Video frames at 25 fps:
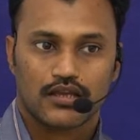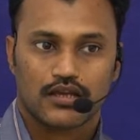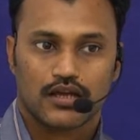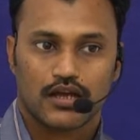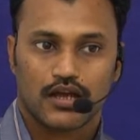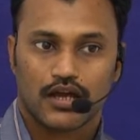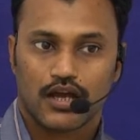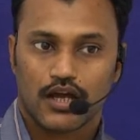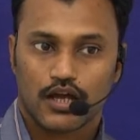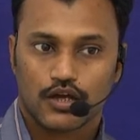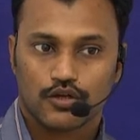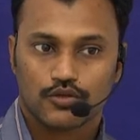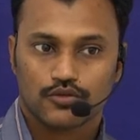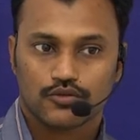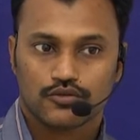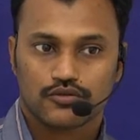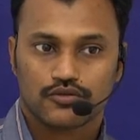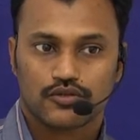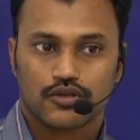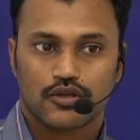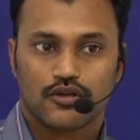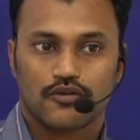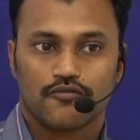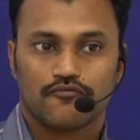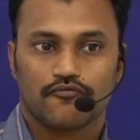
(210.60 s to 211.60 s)
A
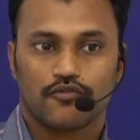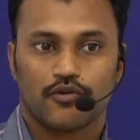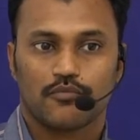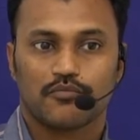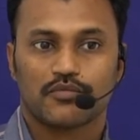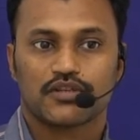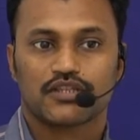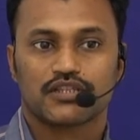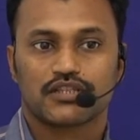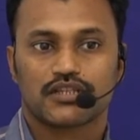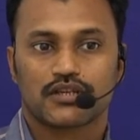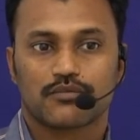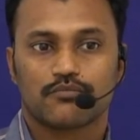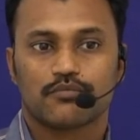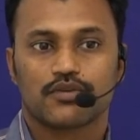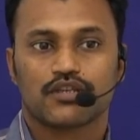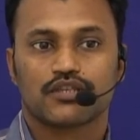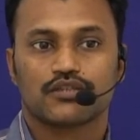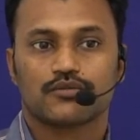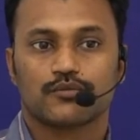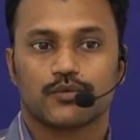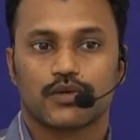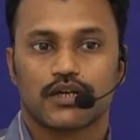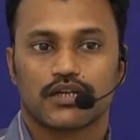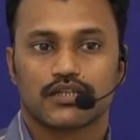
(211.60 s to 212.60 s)
House for Mr.
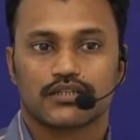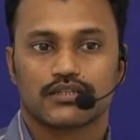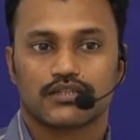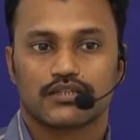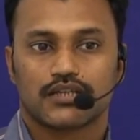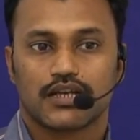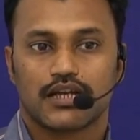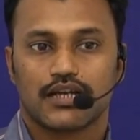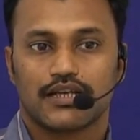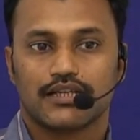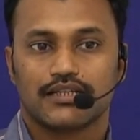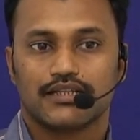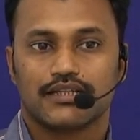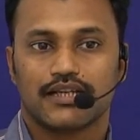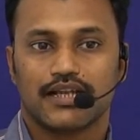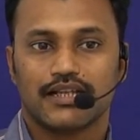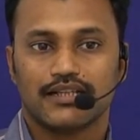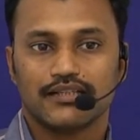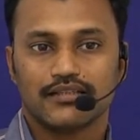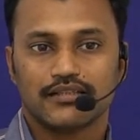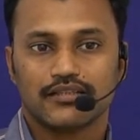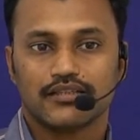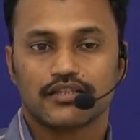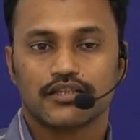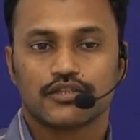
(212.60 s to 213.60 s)
Biswas
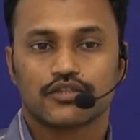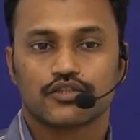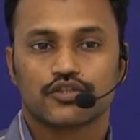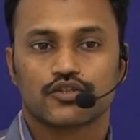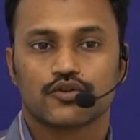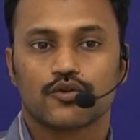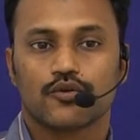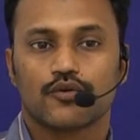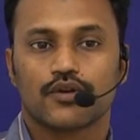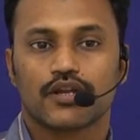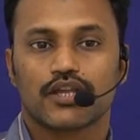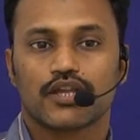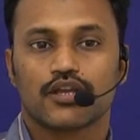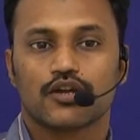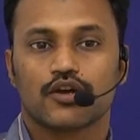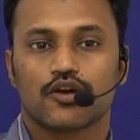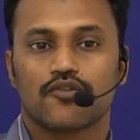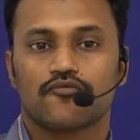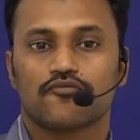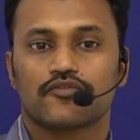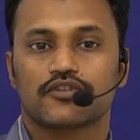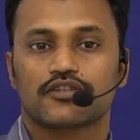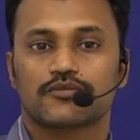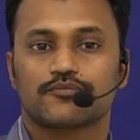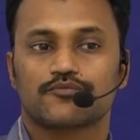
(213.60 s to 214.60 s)
tells the story
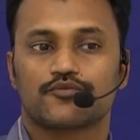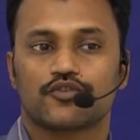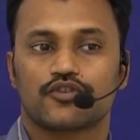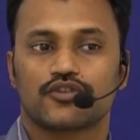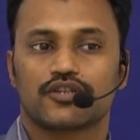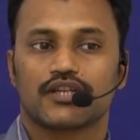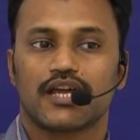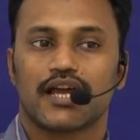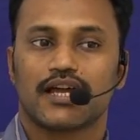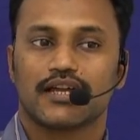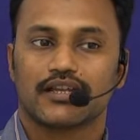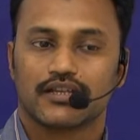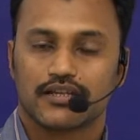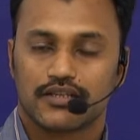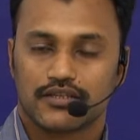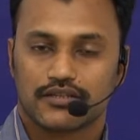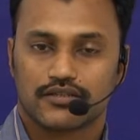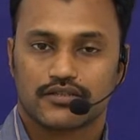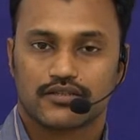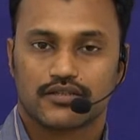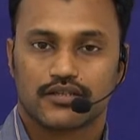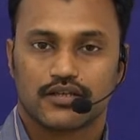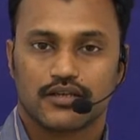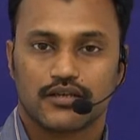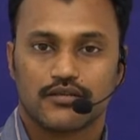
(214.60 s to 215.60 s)
of its
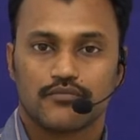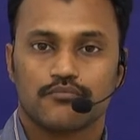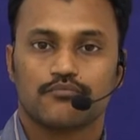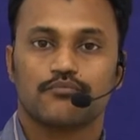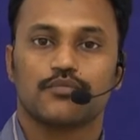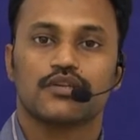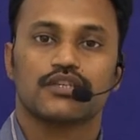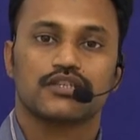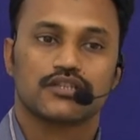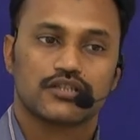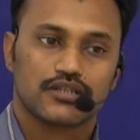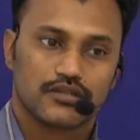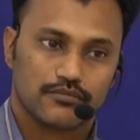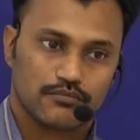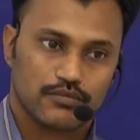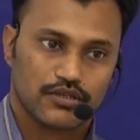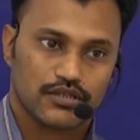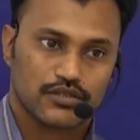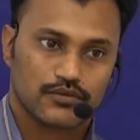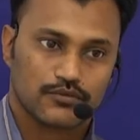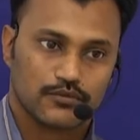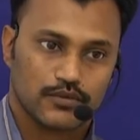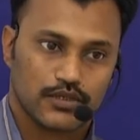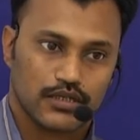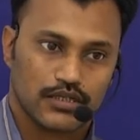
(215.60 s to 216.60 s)
protagonist, Mr.
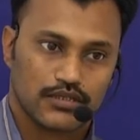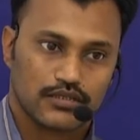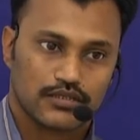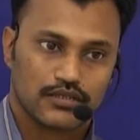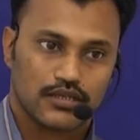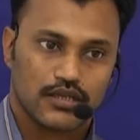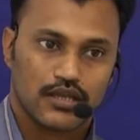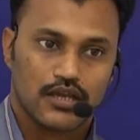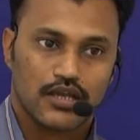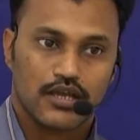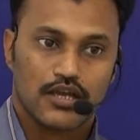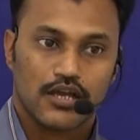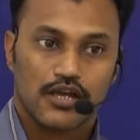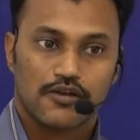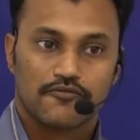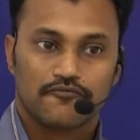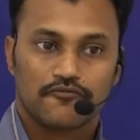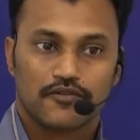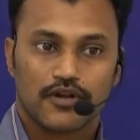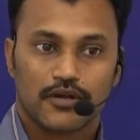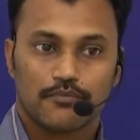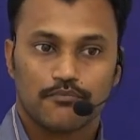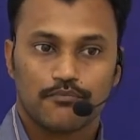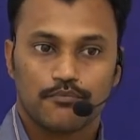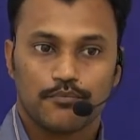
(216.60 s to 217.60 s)
Biswas,
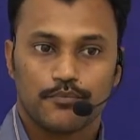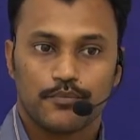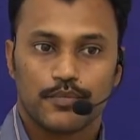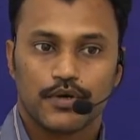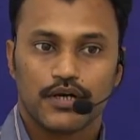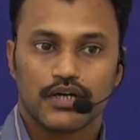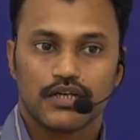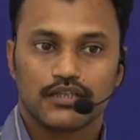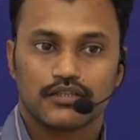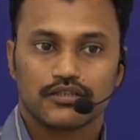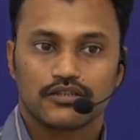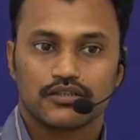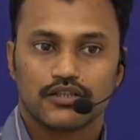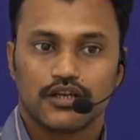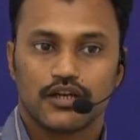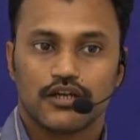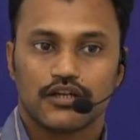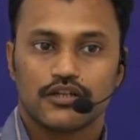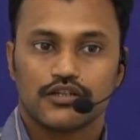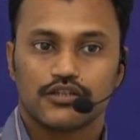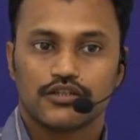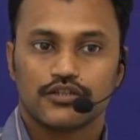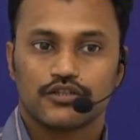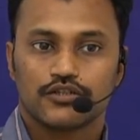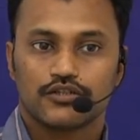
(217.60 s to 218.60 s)
from birth
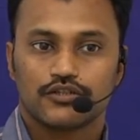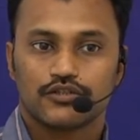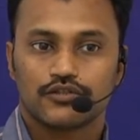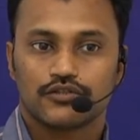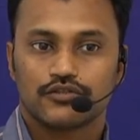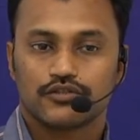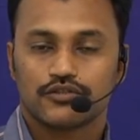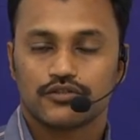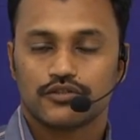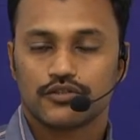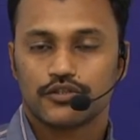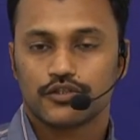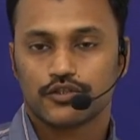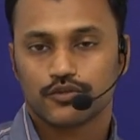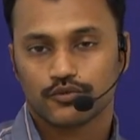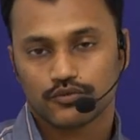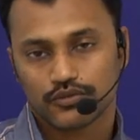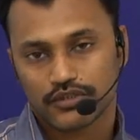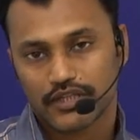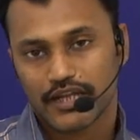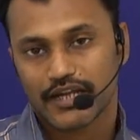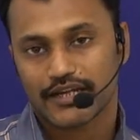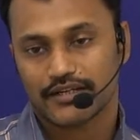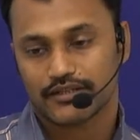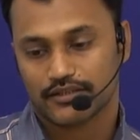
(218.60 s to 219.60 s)
to
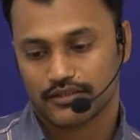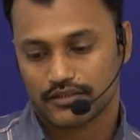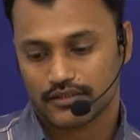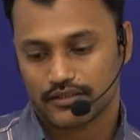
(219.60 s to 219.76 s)
death.